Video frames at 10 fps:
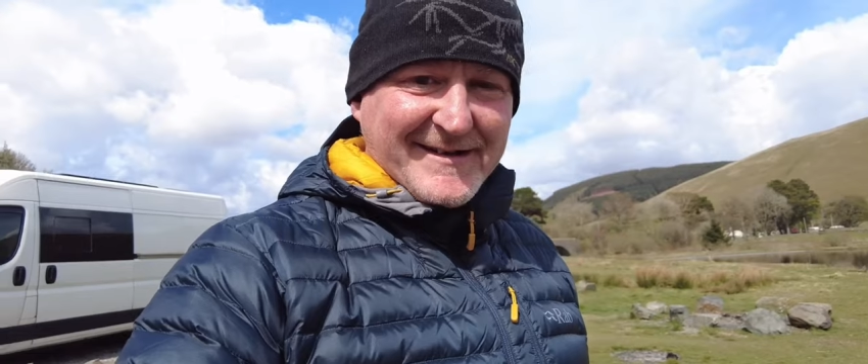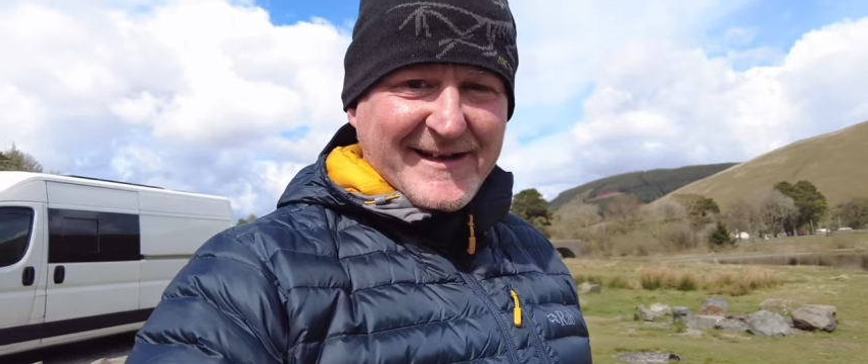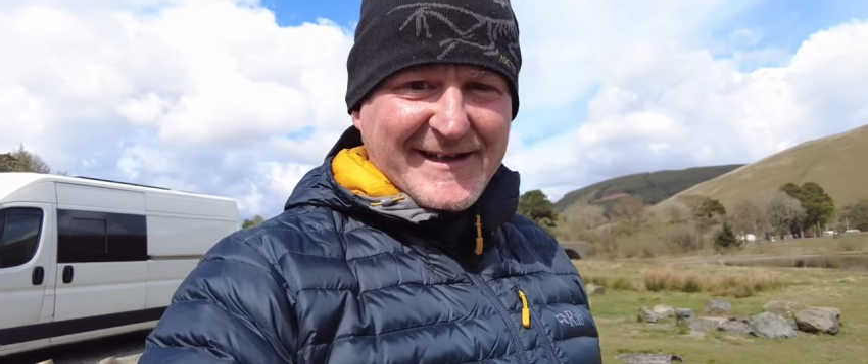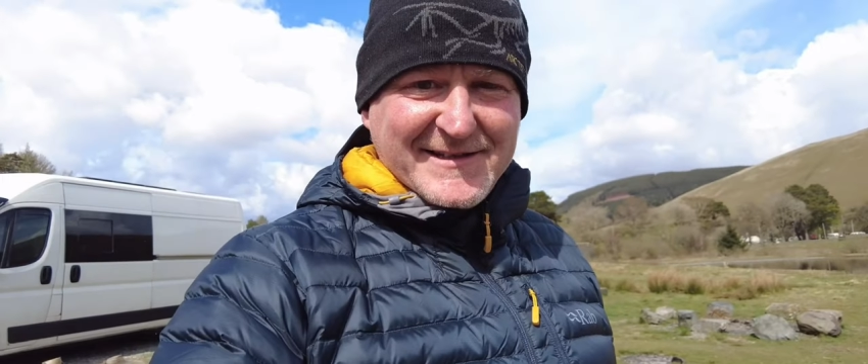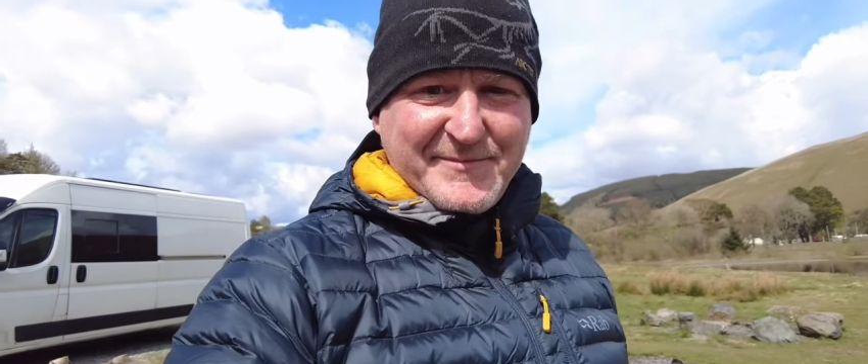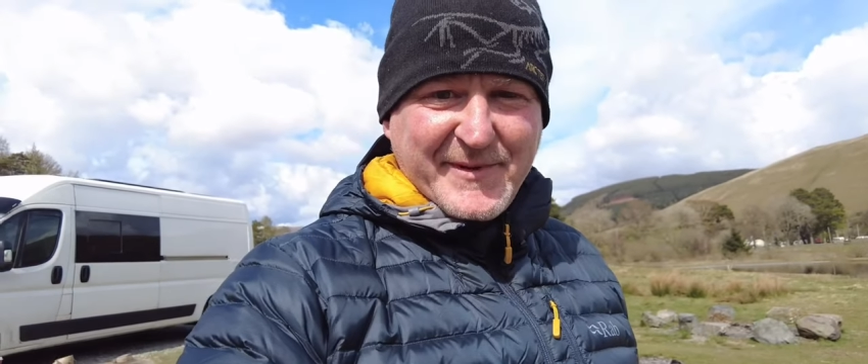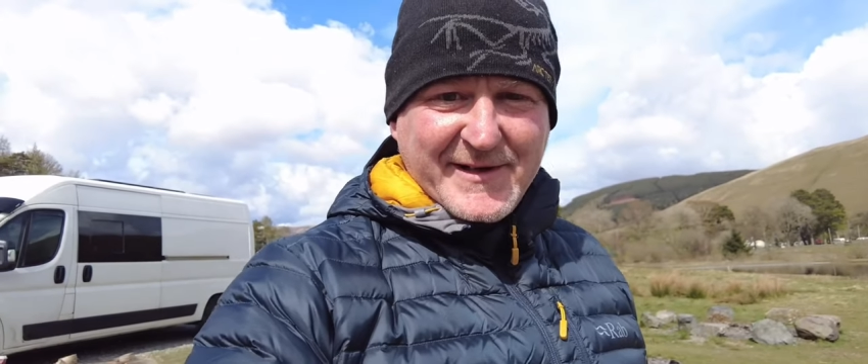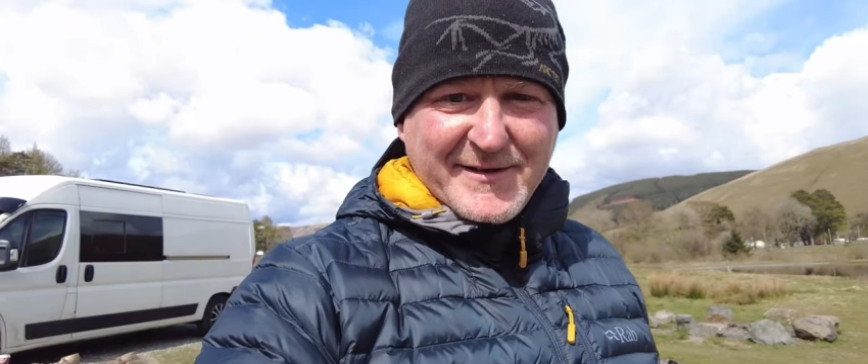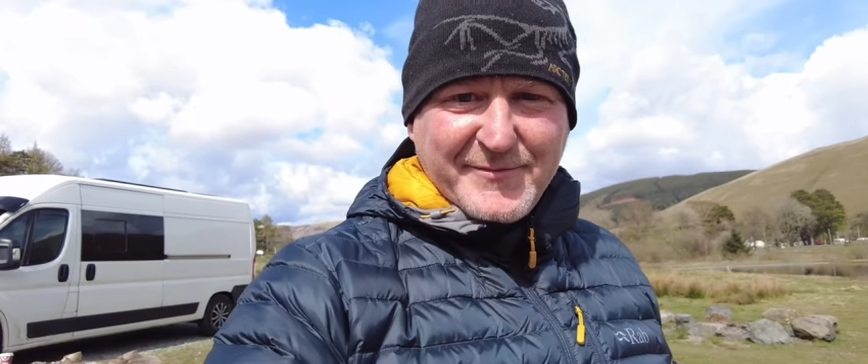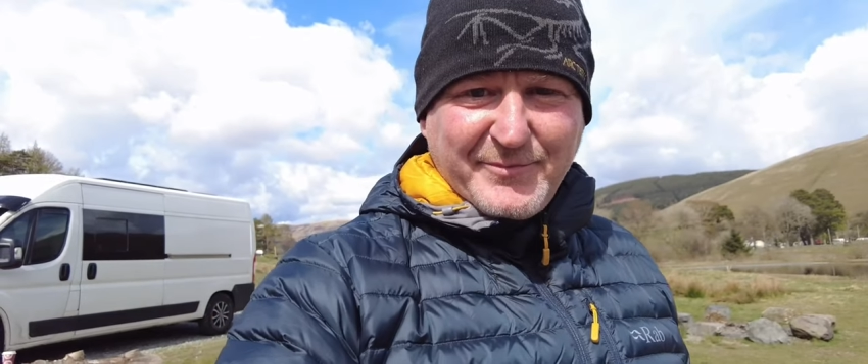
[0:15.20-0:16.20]
it's
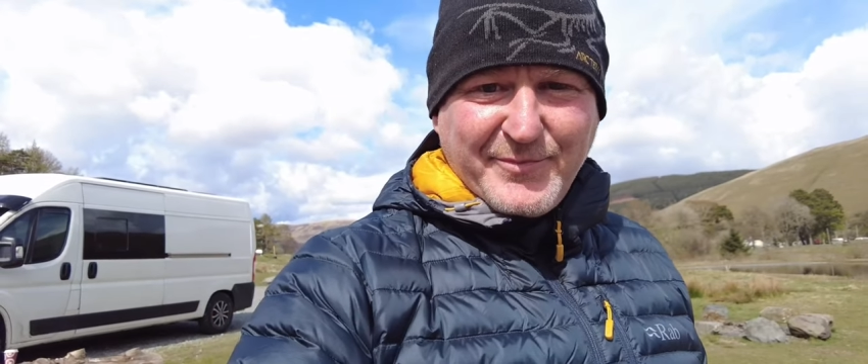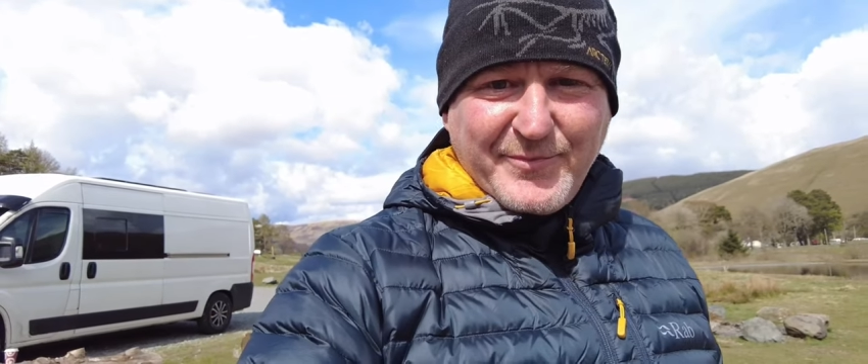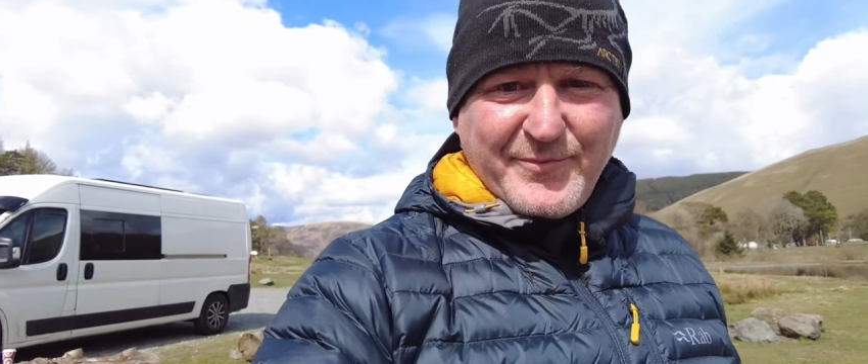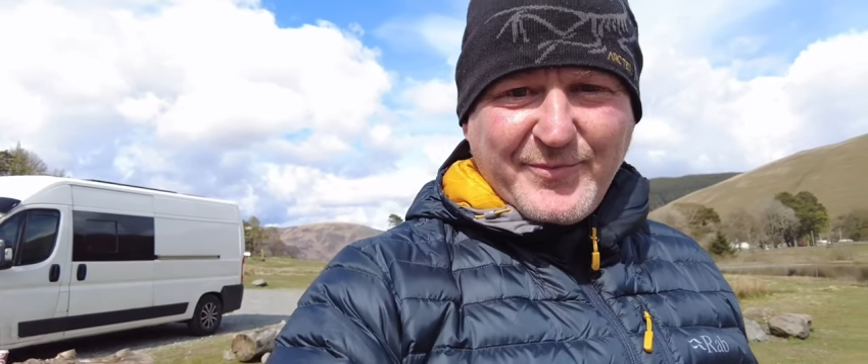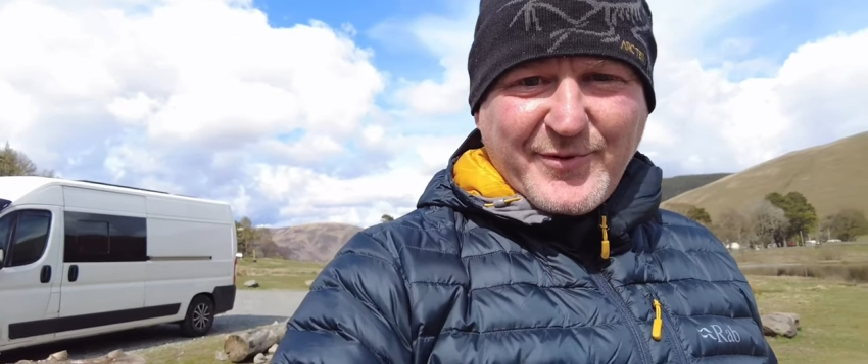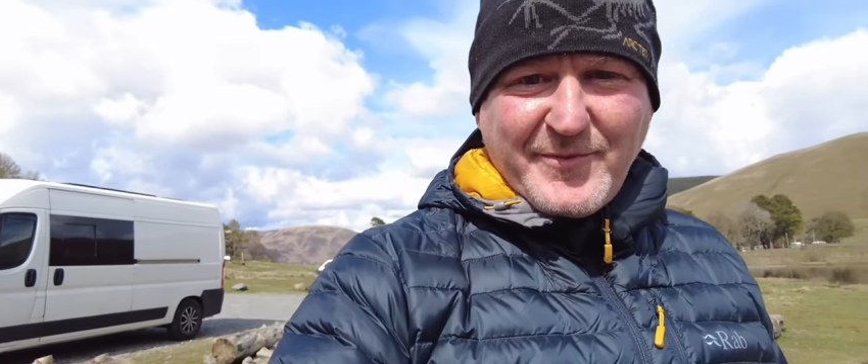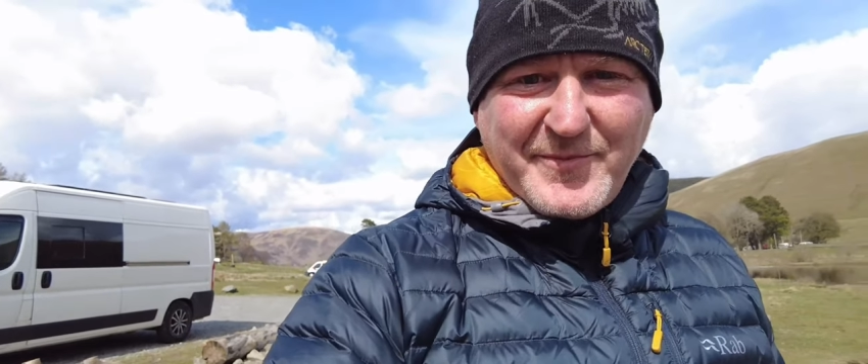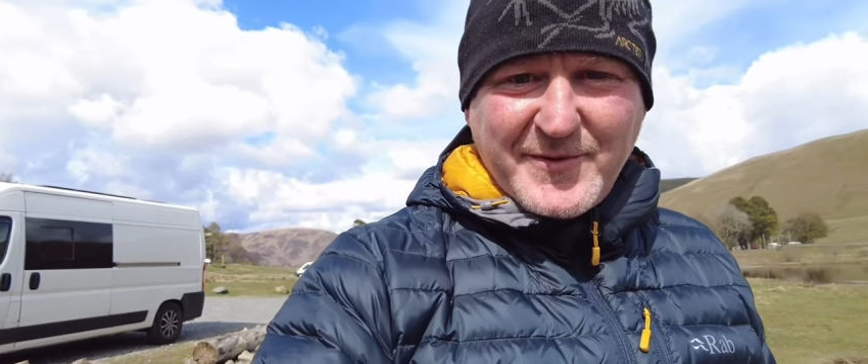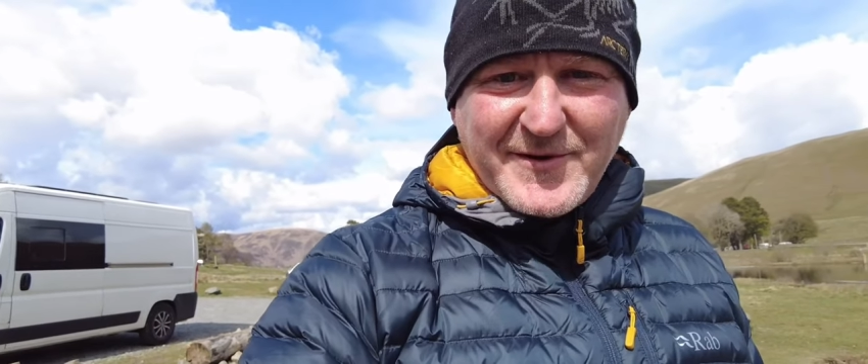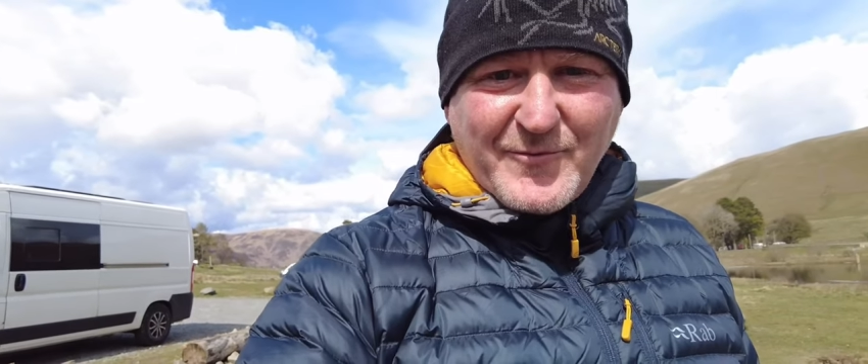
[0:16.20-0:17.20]
been a
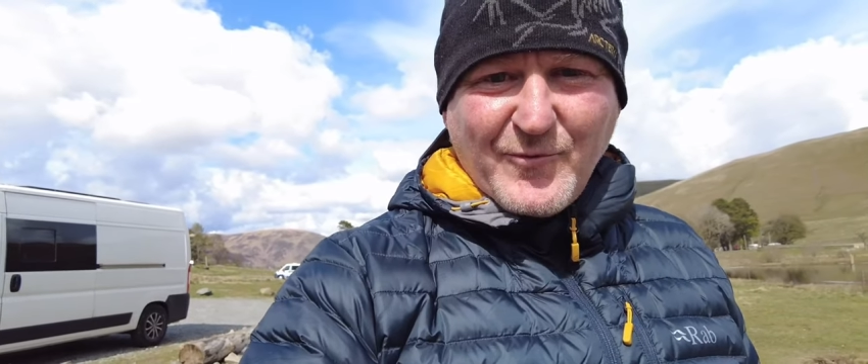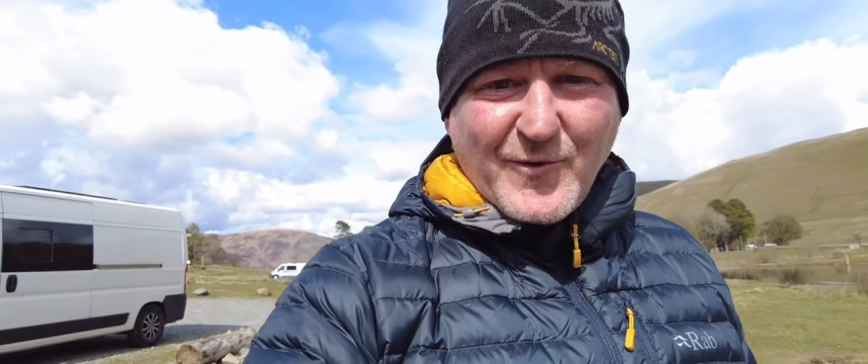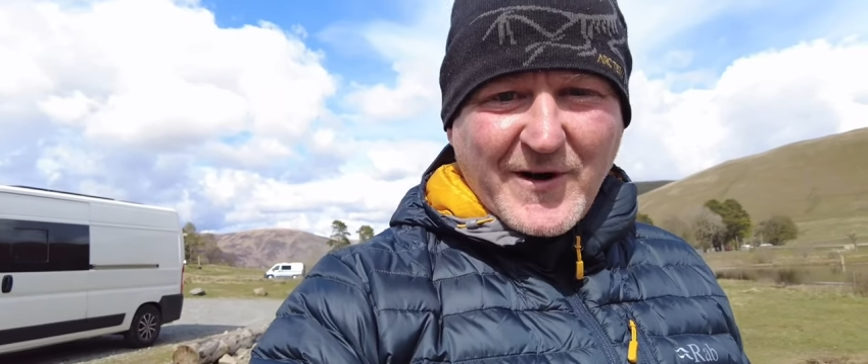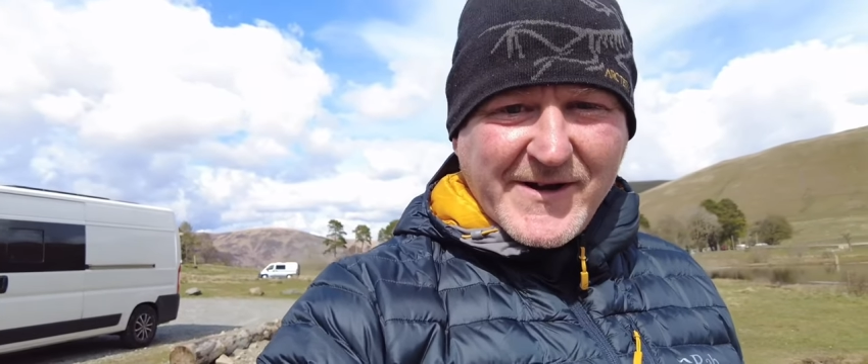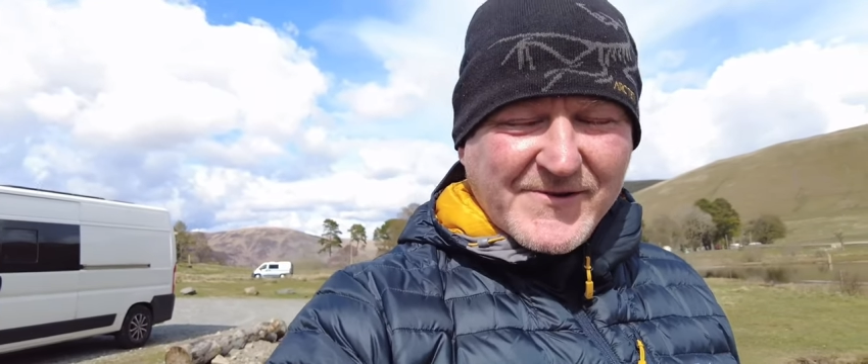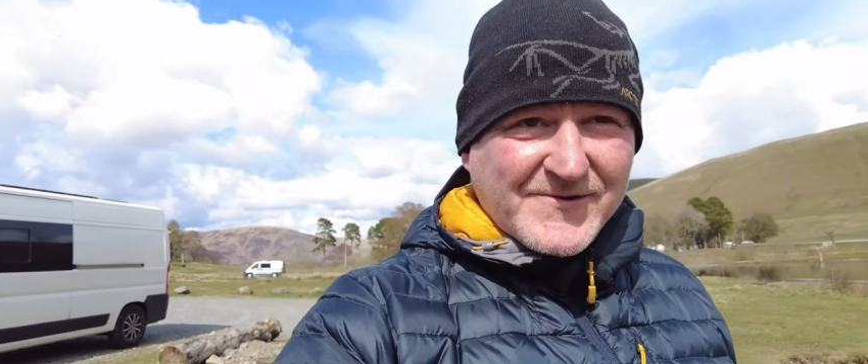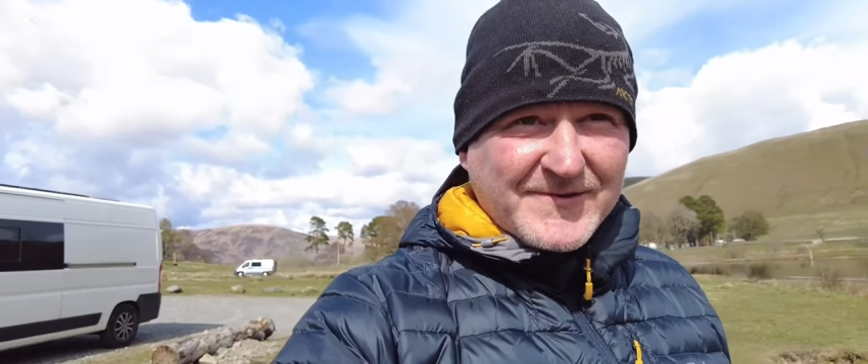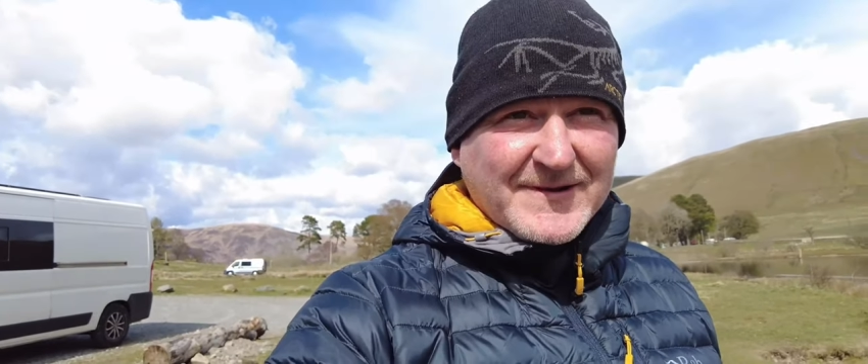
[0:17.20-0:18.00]
proper while